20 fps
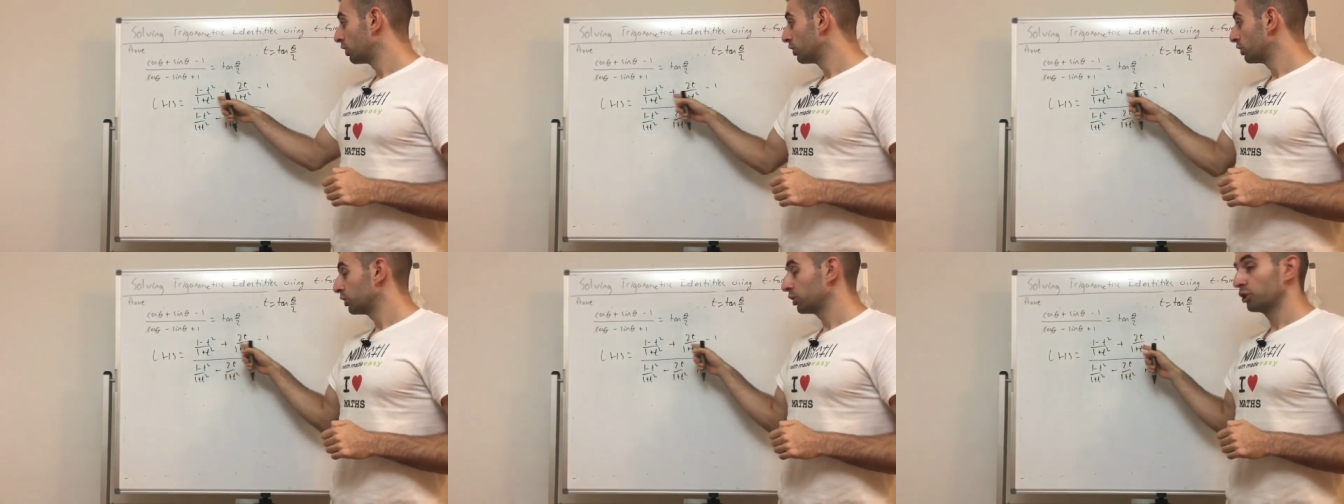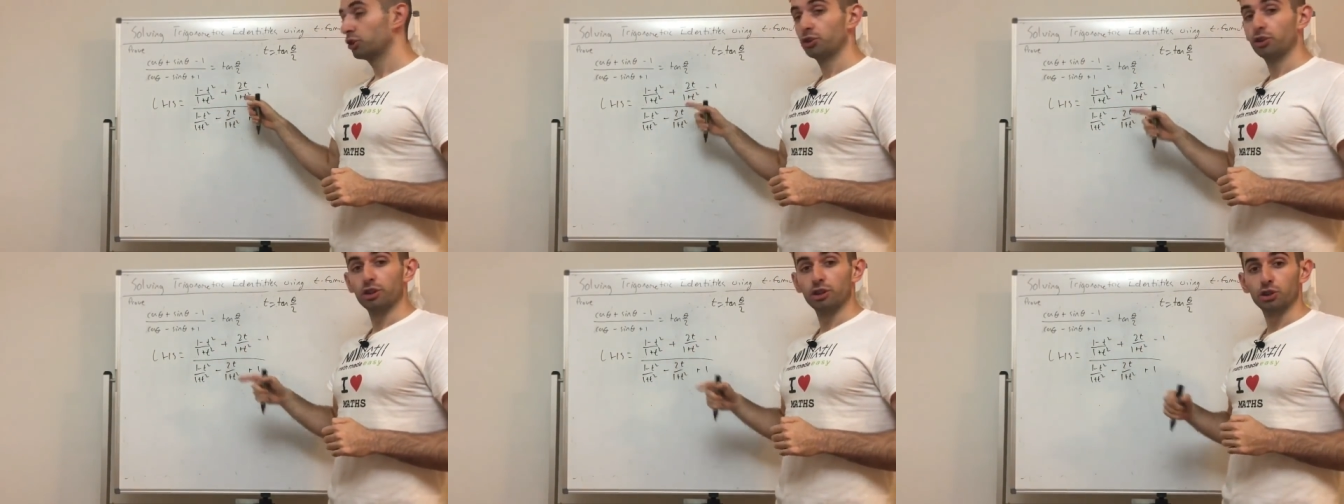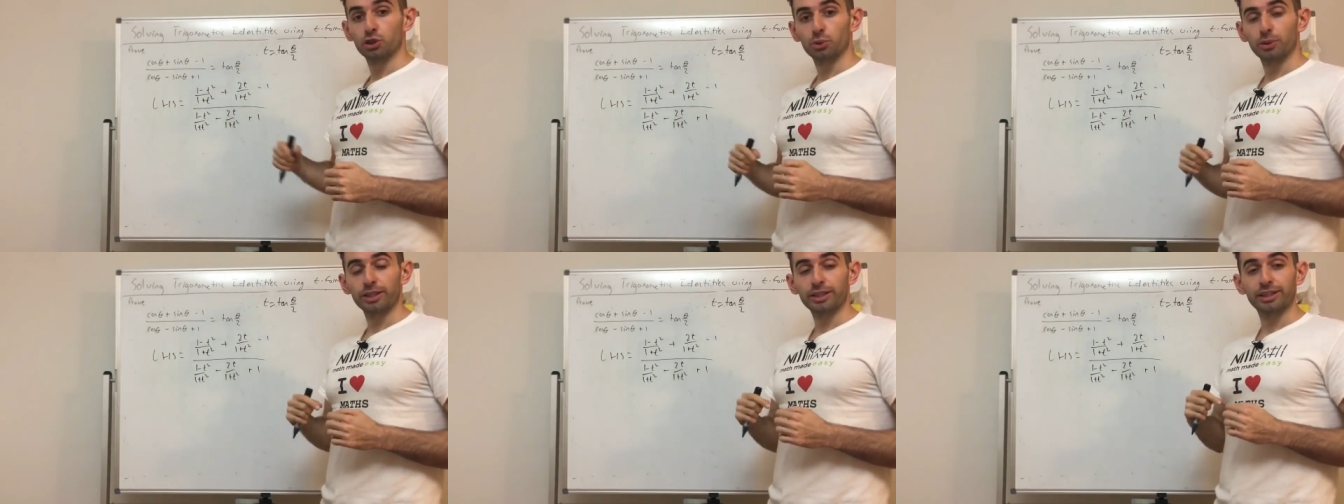So the
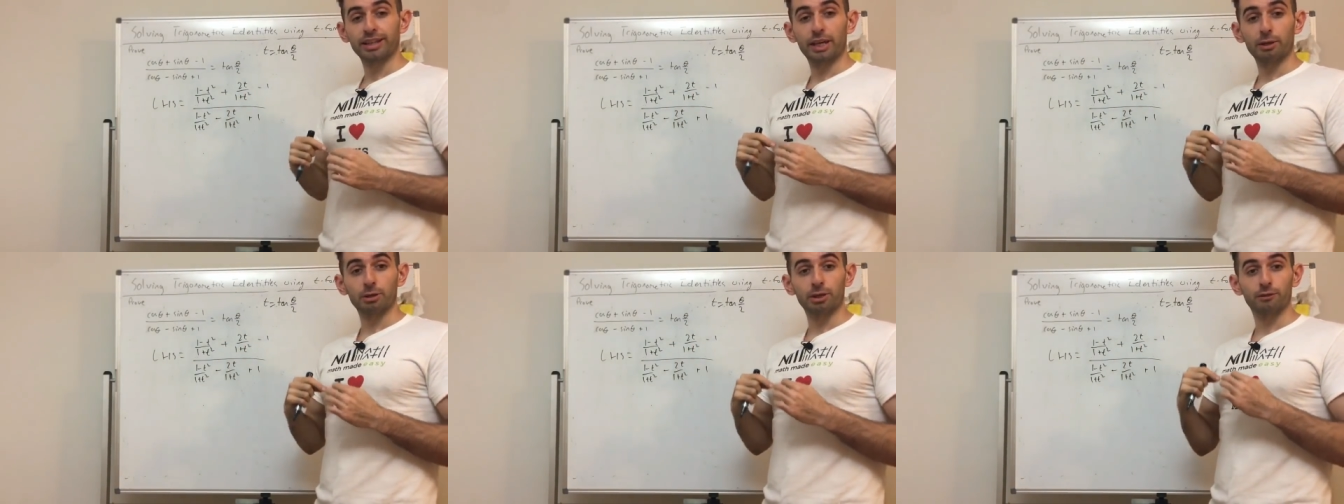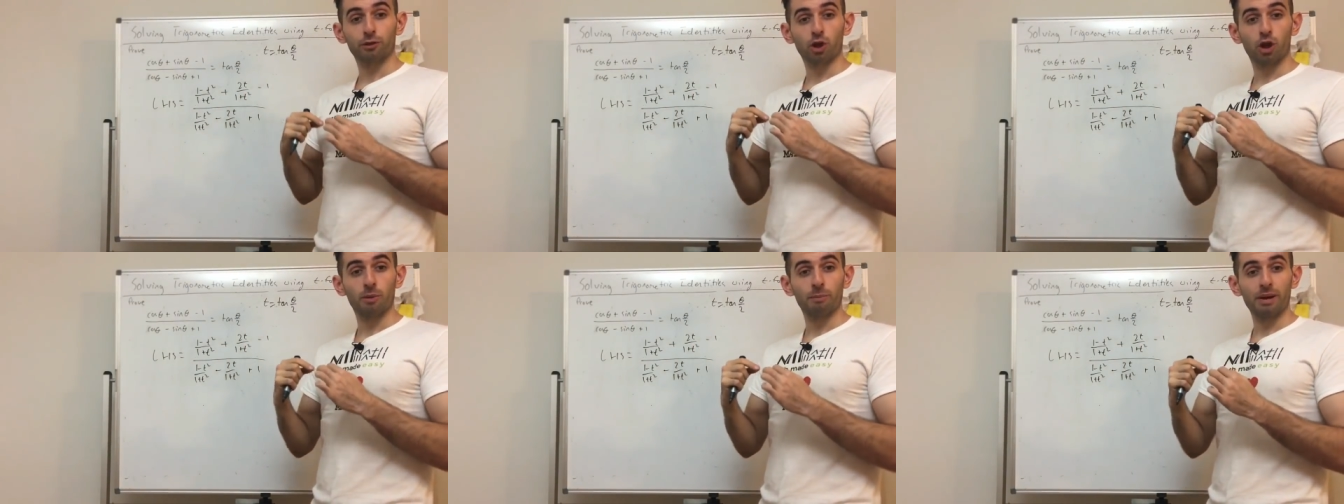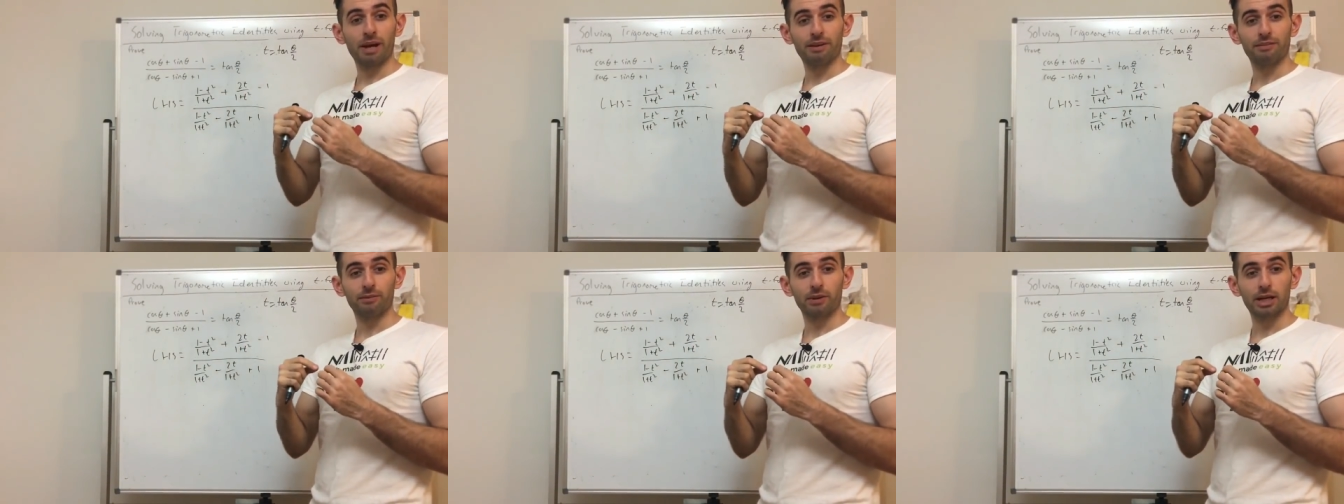trick to get rid of
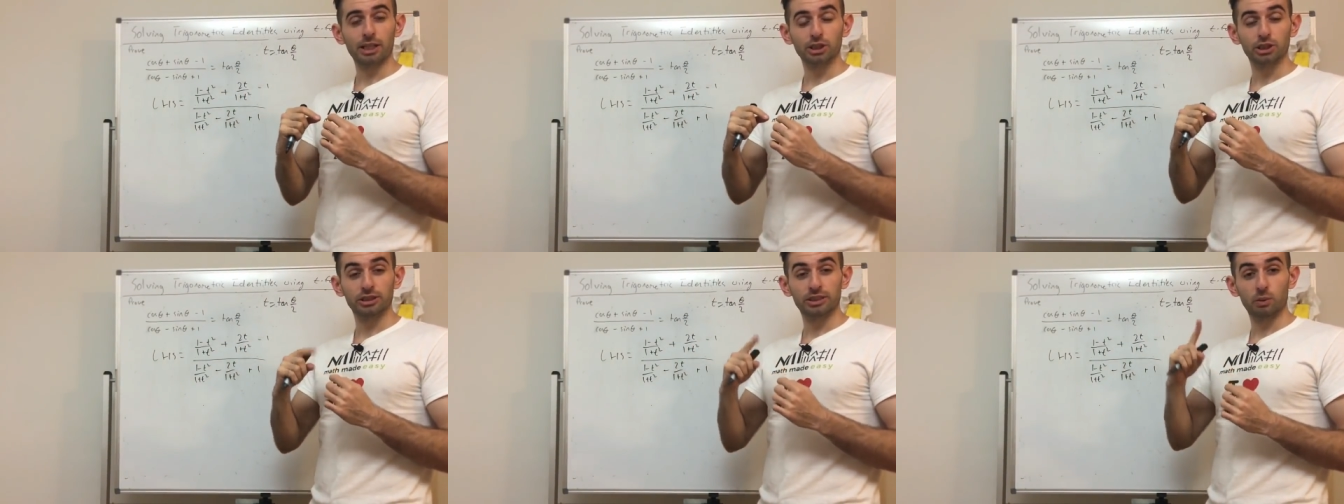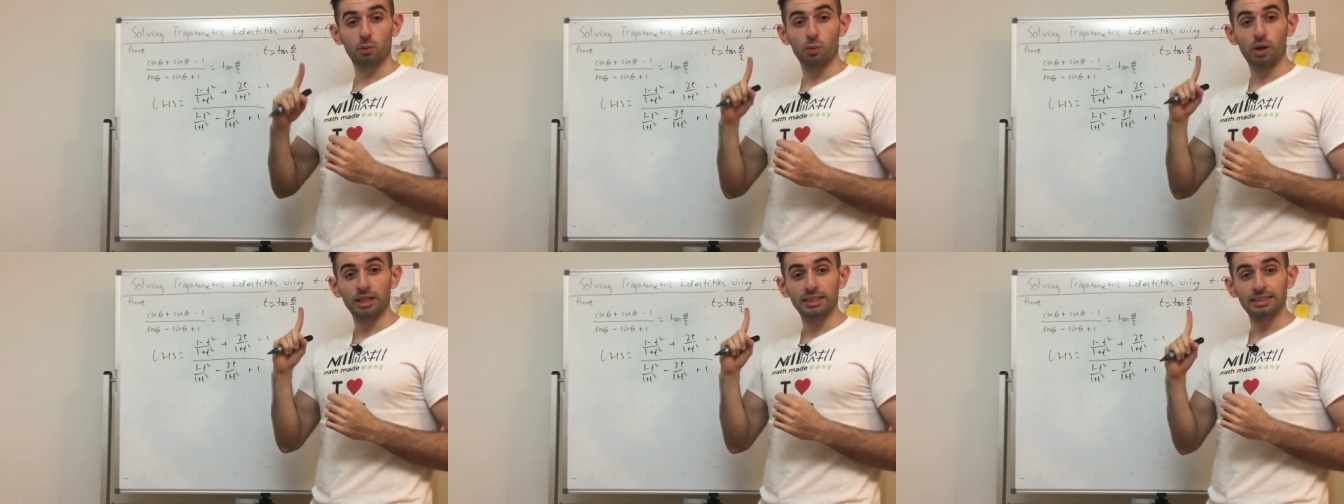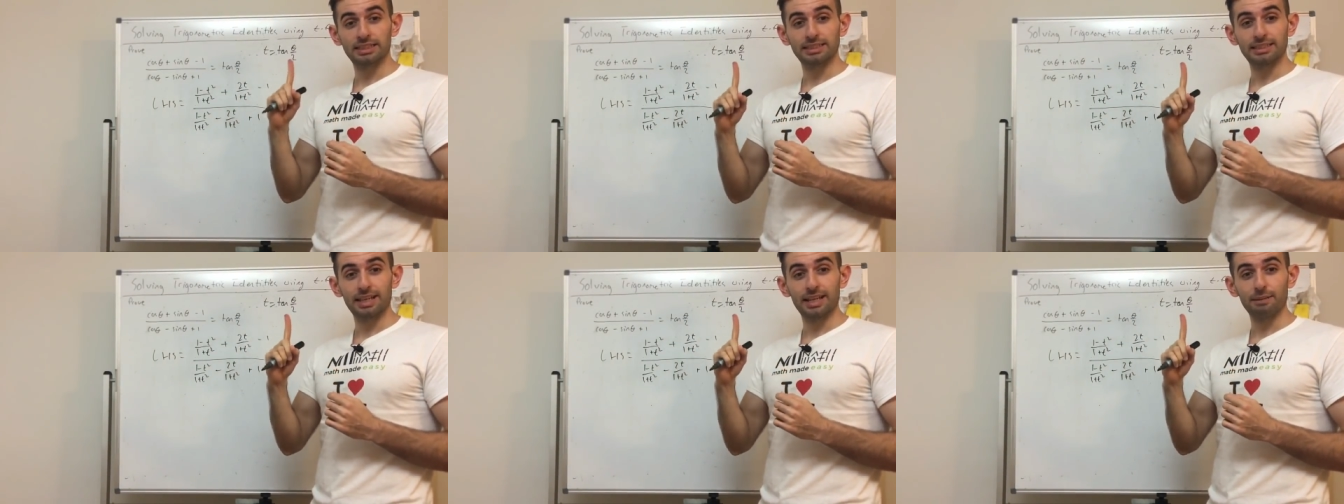compound fractions in
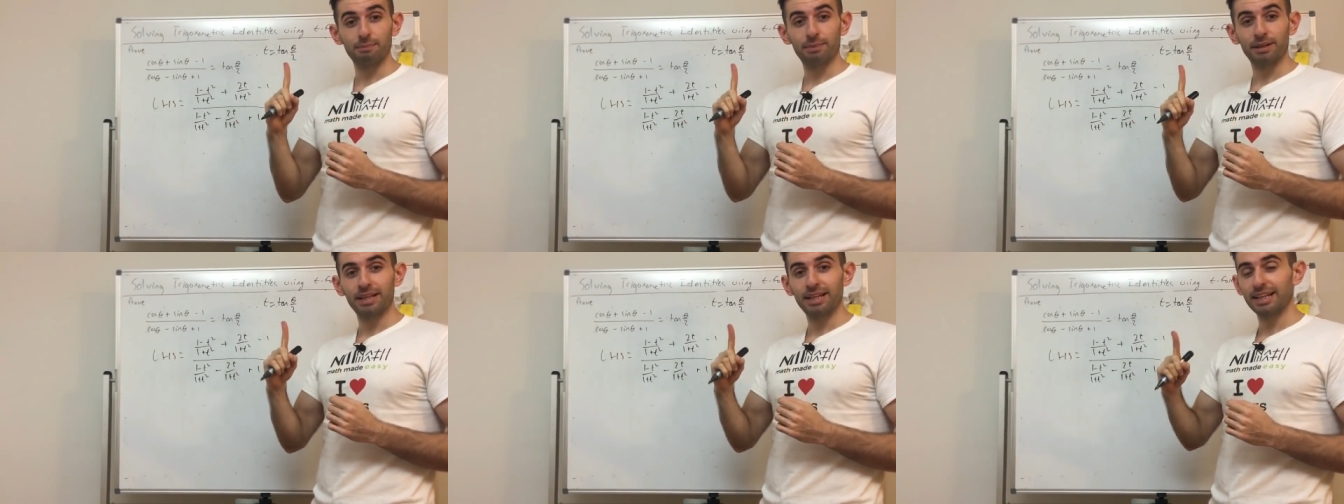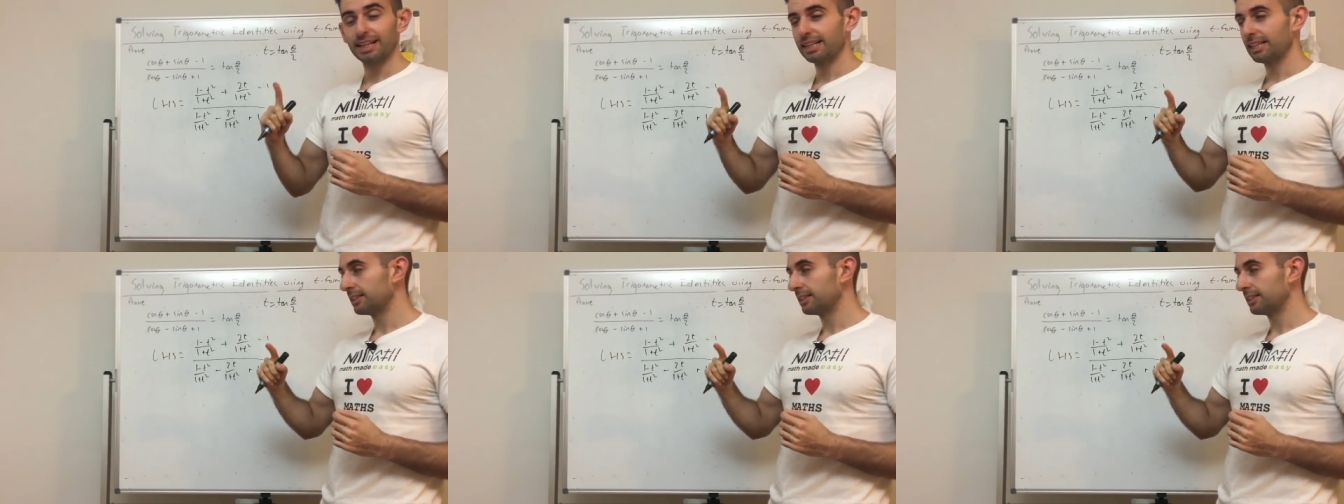one step